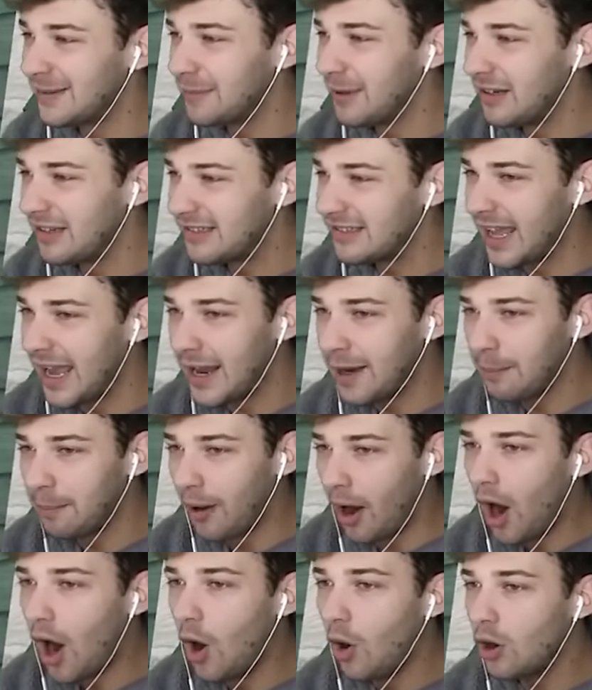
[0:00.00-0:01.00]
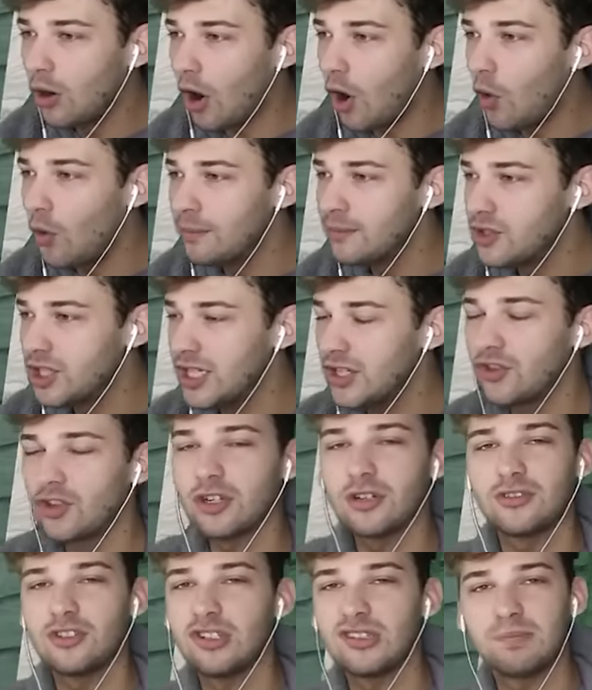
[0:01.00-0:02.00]
both saying poke. OMG,
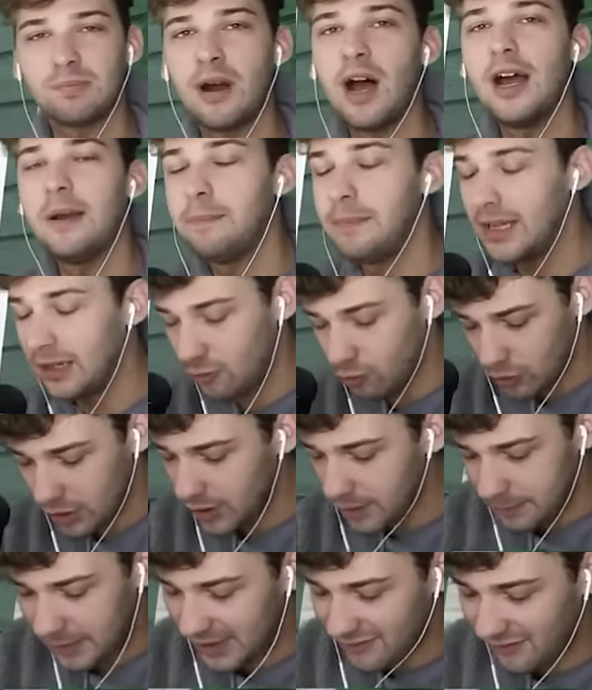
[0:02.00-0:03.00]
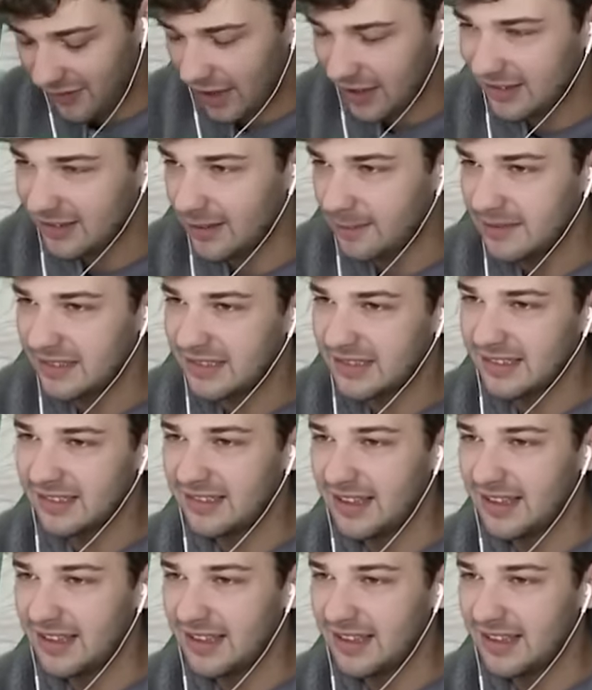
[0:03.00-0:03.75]
they're just probably big, really big fans. So I'm just gonna